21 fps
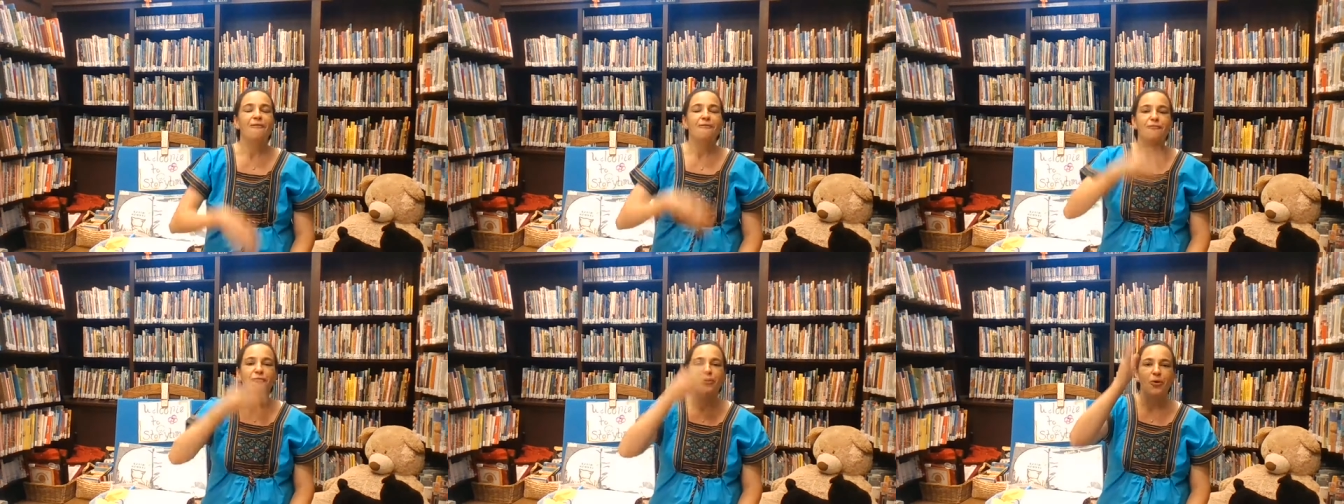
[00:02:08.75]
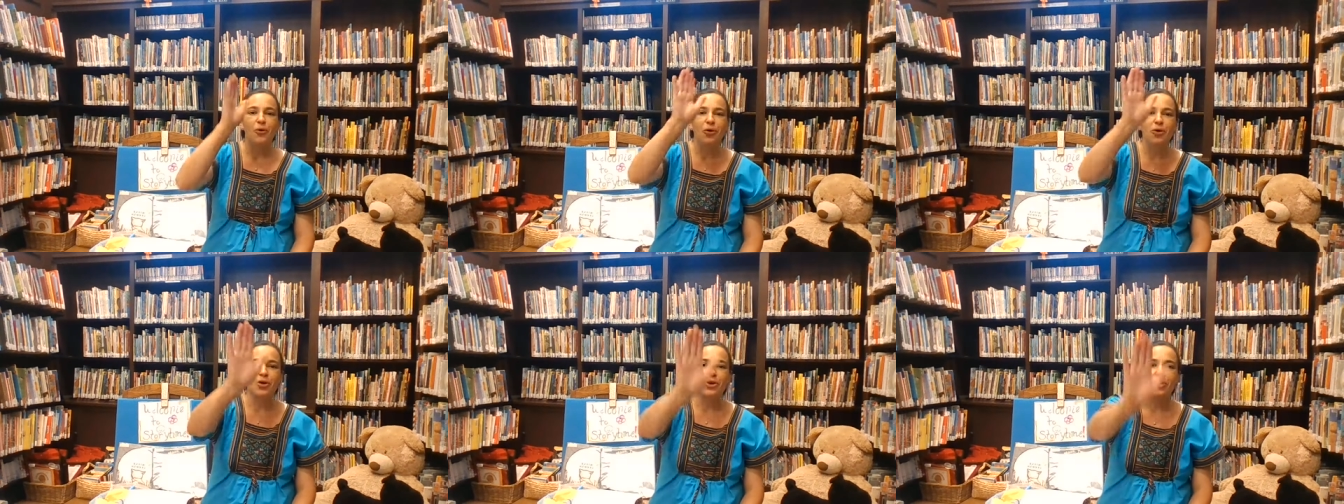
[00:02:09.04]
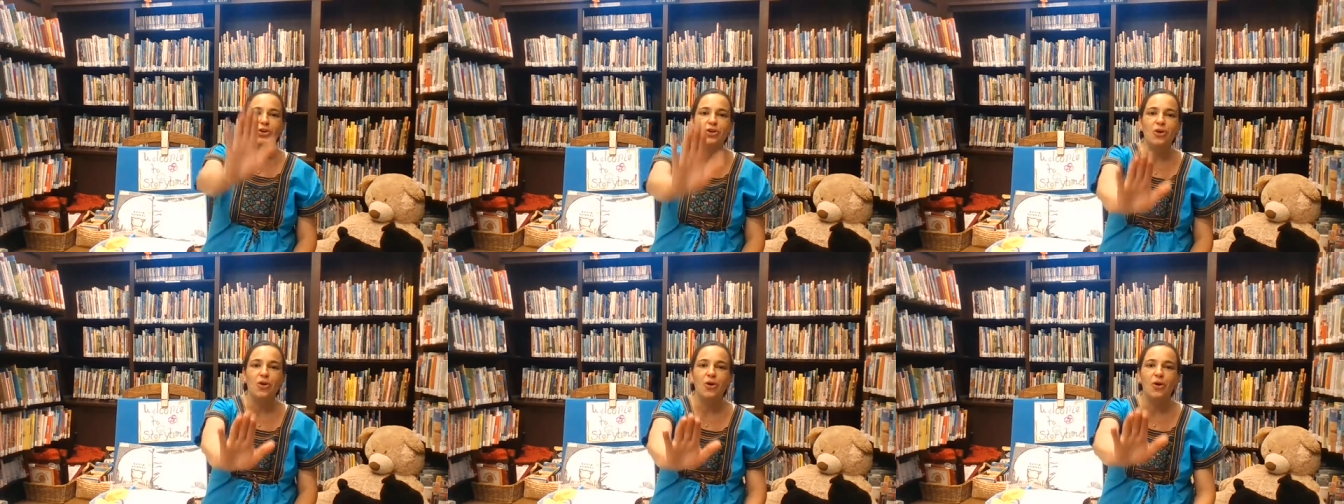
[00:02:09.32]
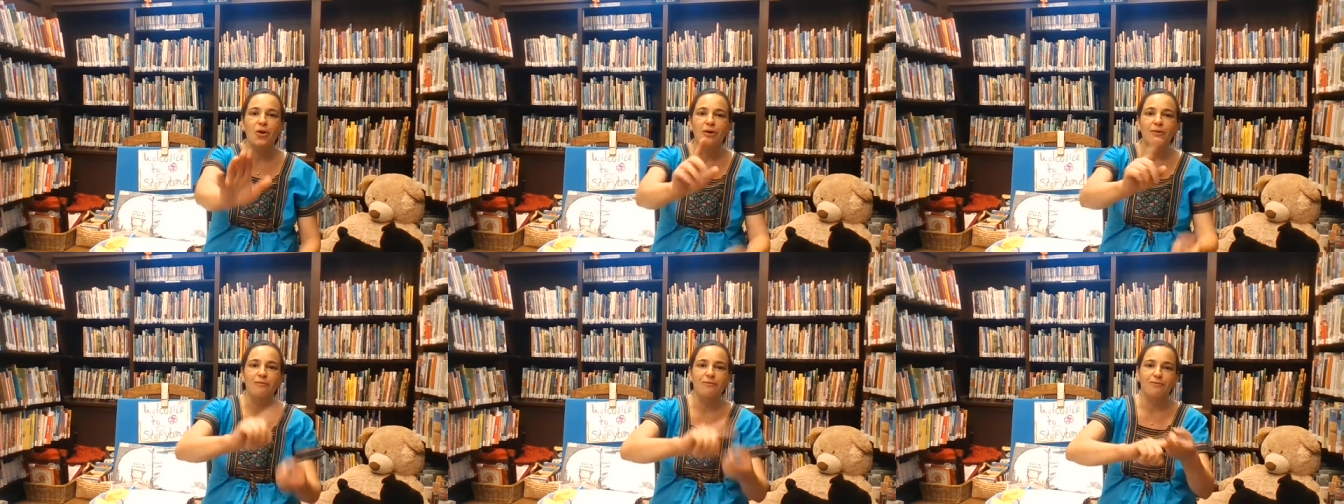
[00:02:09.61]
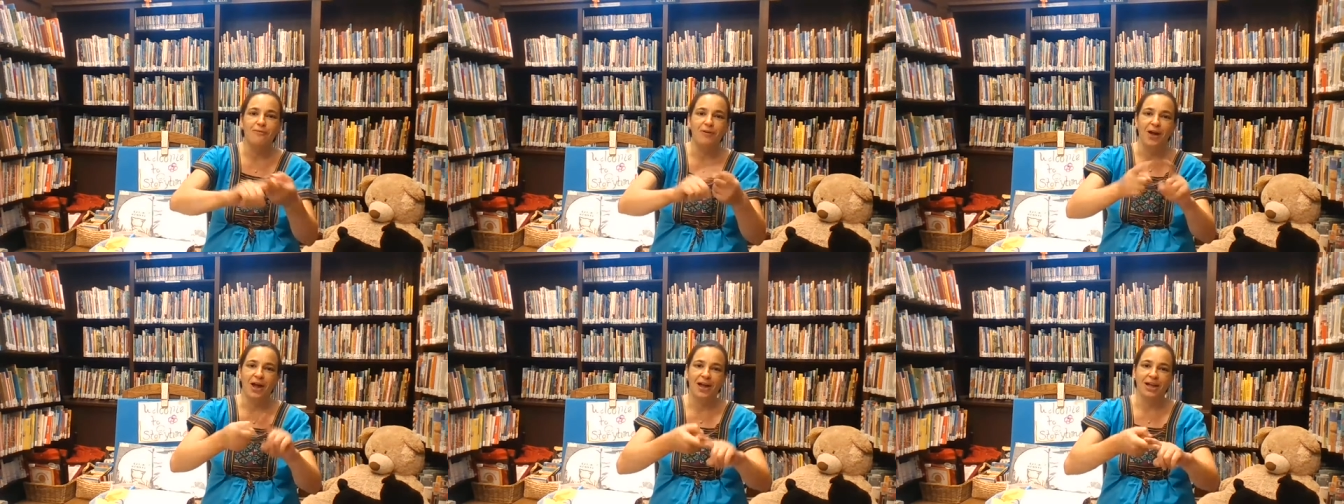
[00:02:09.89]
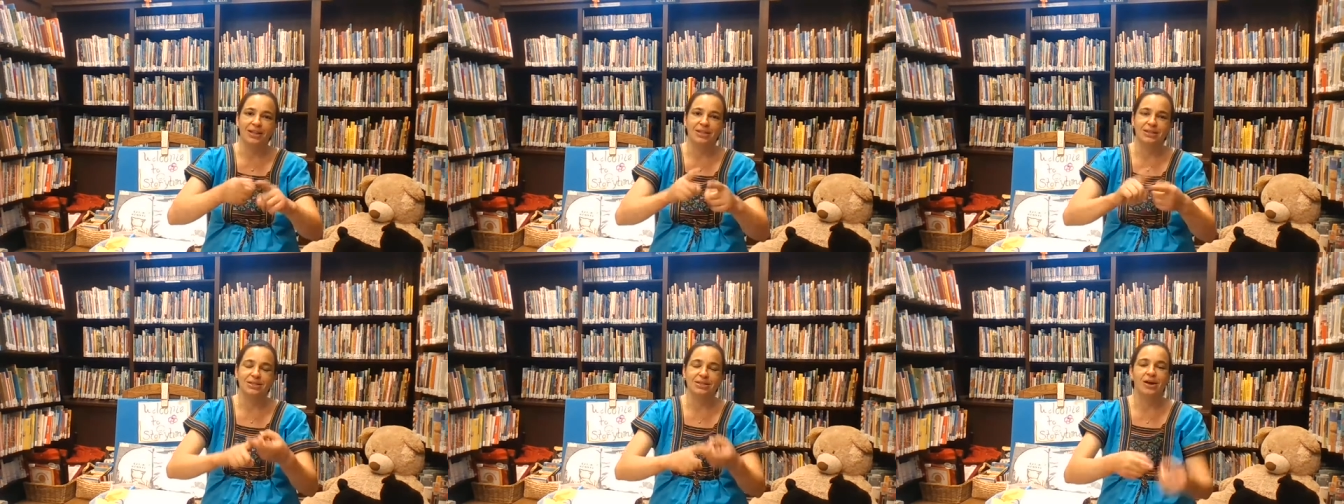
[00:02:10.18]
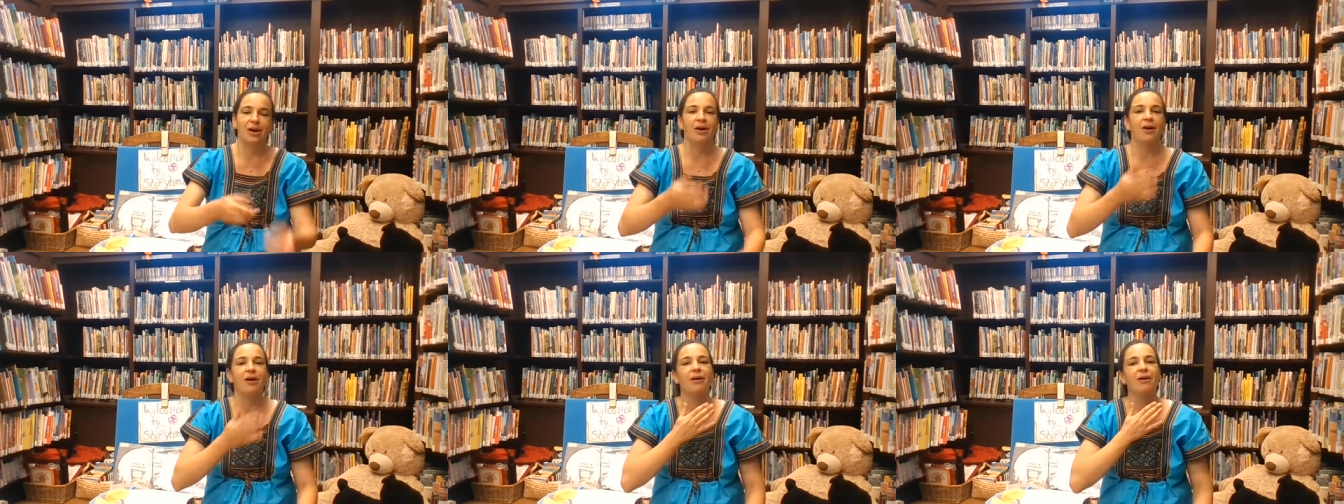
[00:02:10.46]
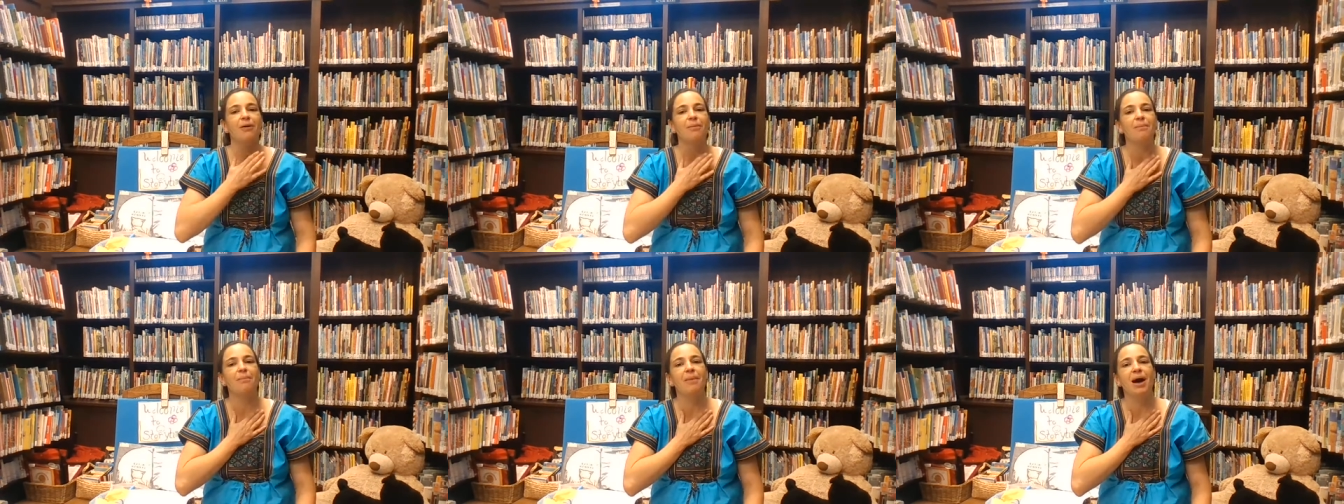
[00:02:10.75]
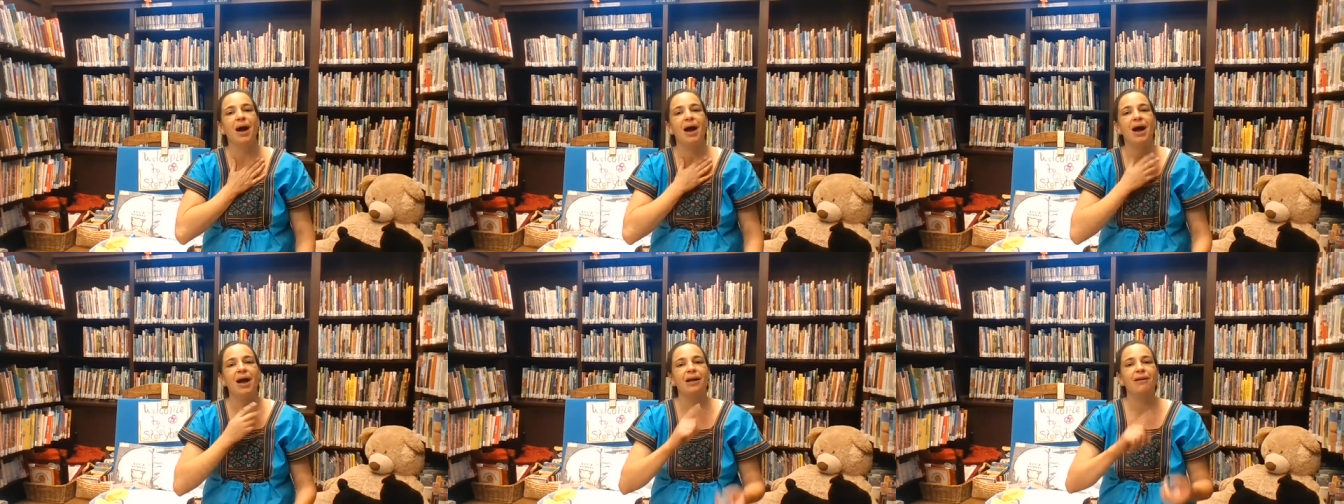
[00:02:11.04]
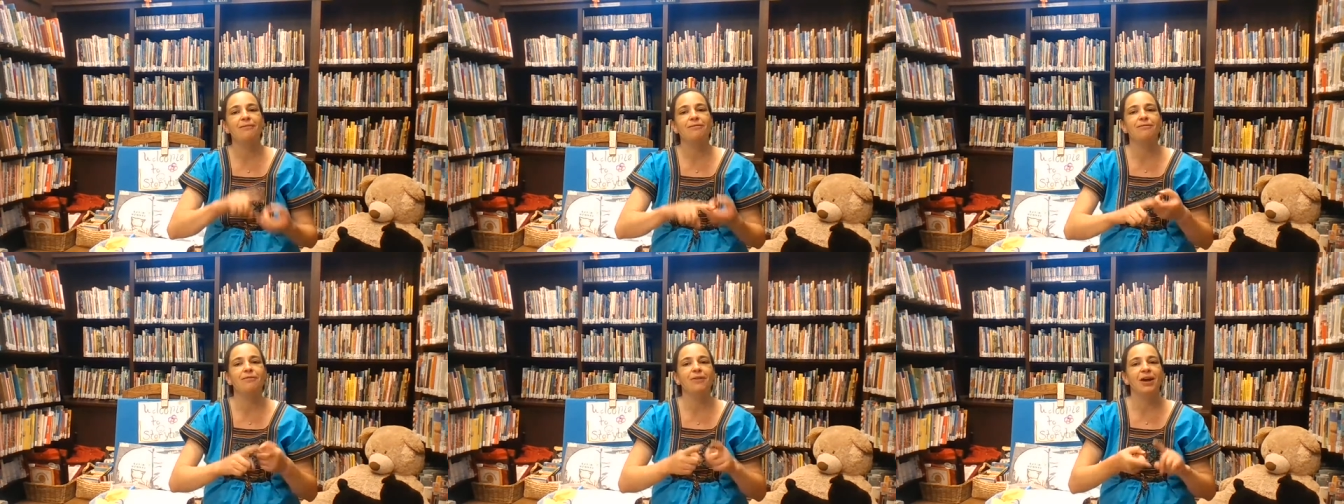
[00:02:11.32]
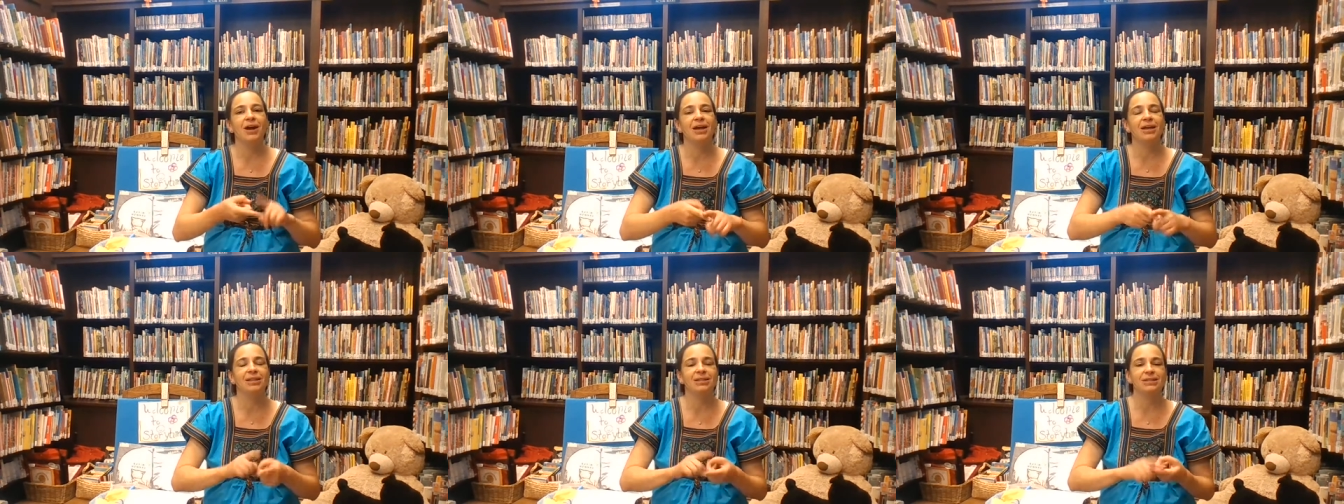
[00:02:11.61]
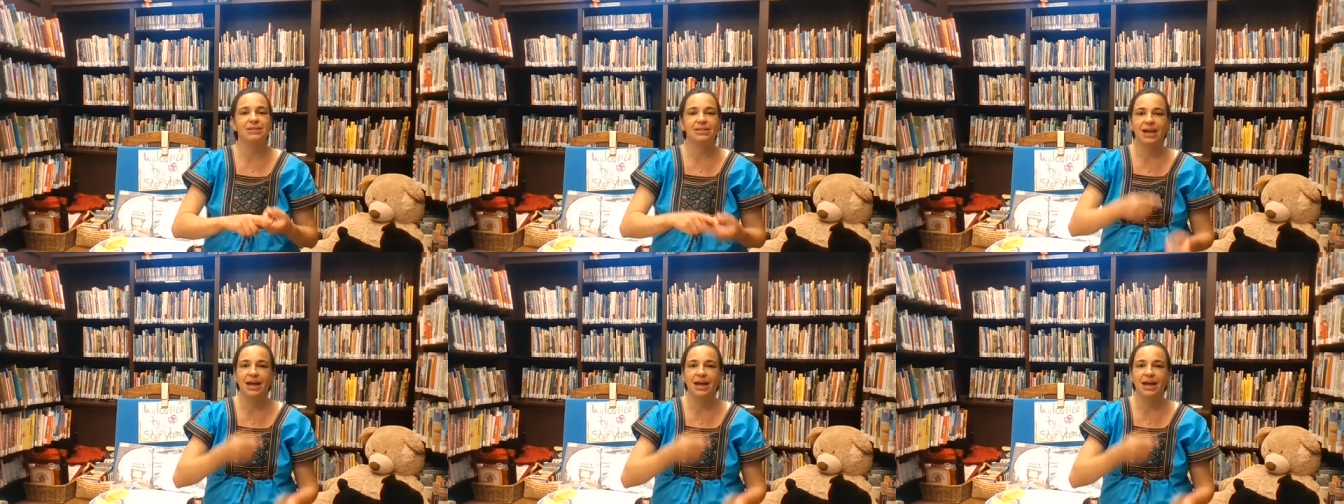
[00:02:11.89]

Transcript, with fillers: For your friends are my friends,